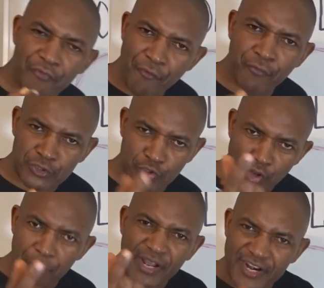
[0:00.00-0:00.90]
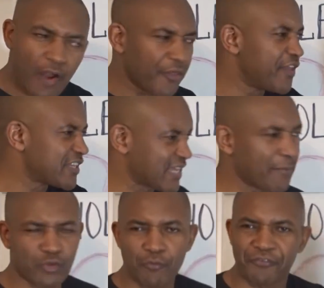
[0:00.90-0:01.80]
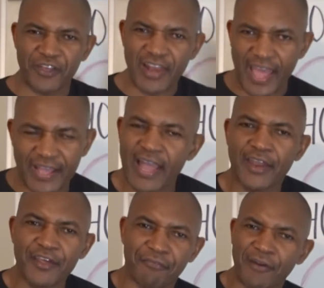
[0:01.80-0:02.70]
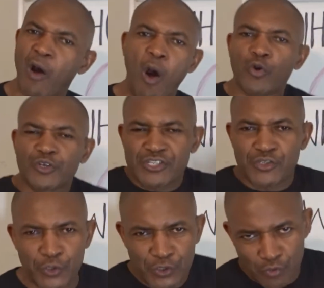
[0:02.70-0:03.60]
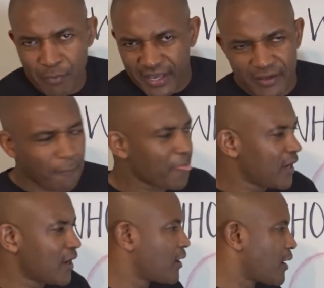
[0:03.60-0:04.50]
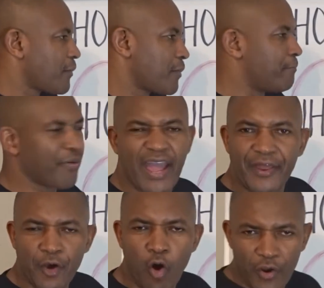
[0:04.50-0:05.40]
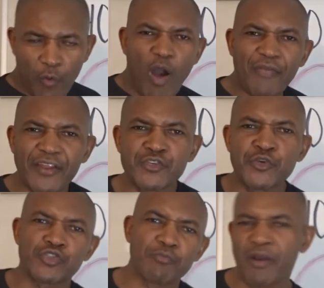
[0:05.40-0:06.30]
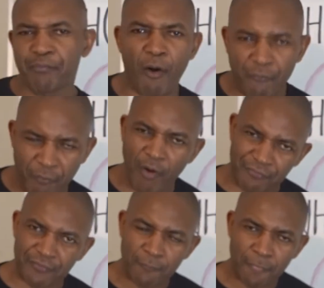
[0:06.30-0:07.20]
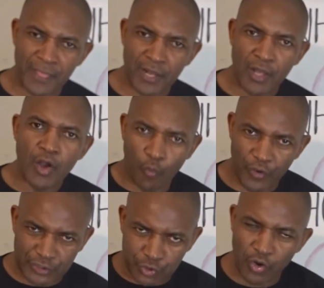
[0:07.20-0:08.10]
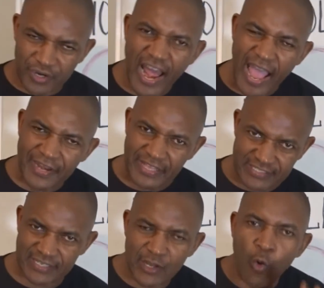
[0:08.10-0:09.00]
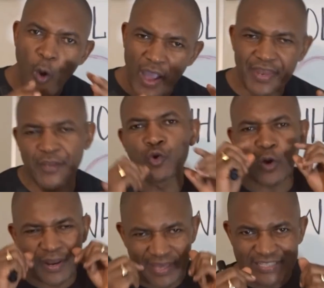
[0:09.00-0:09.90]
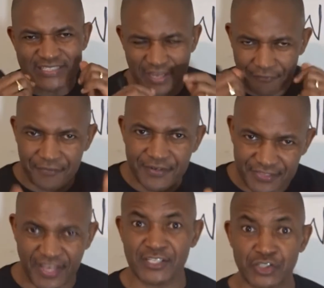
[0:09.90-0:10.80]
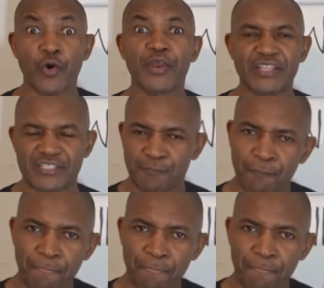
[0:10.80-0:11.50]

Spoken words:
fufu should not be grounded the same to feel like the flour which is used to make bread, or the one that is used to make puff puff, we should grind it in a way that you can eat it and feel the texture in it.